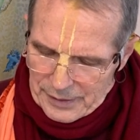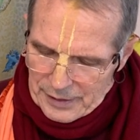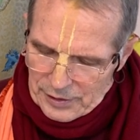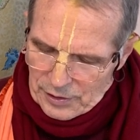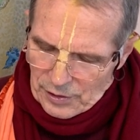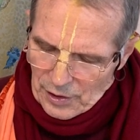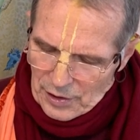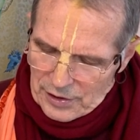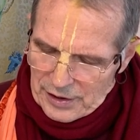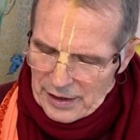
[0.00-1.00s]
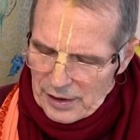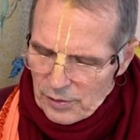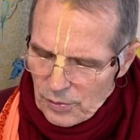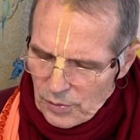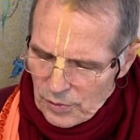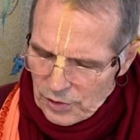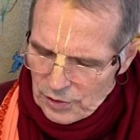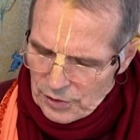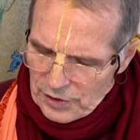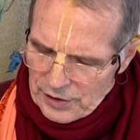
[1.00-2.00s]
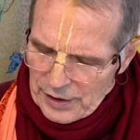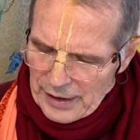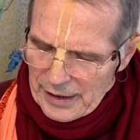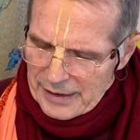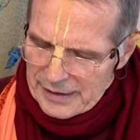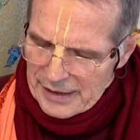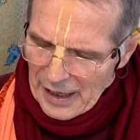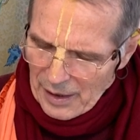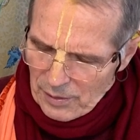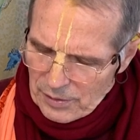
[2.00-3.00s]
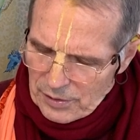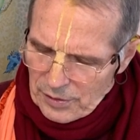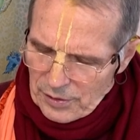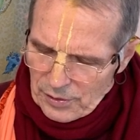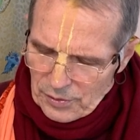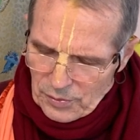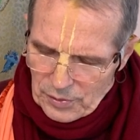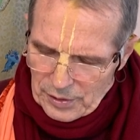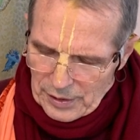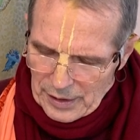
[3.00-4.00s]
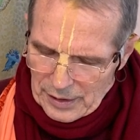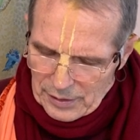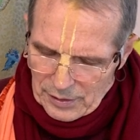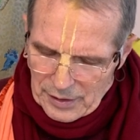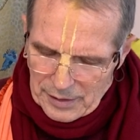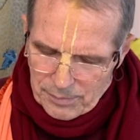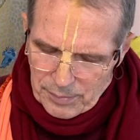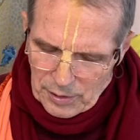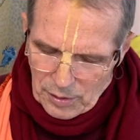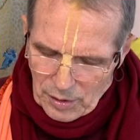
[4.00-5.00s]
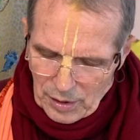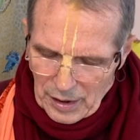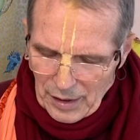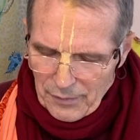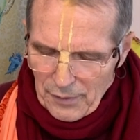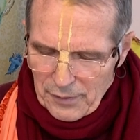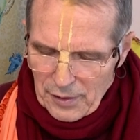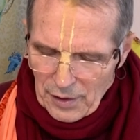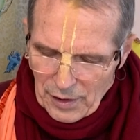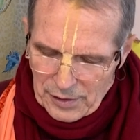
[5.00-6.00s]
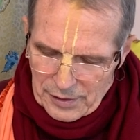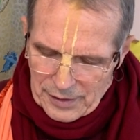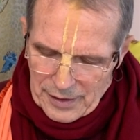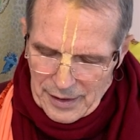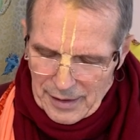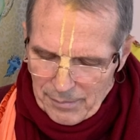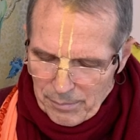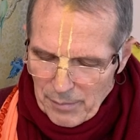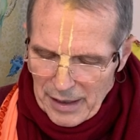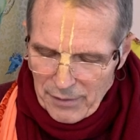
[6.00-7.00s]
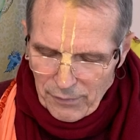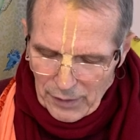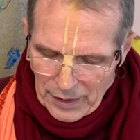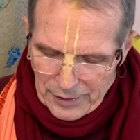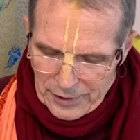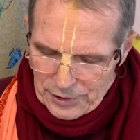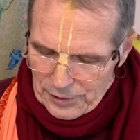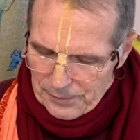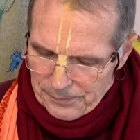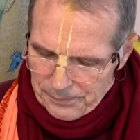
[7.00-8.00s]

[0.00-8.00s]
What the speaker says: destroys illusions down to the root, so that pure love of God may flourish.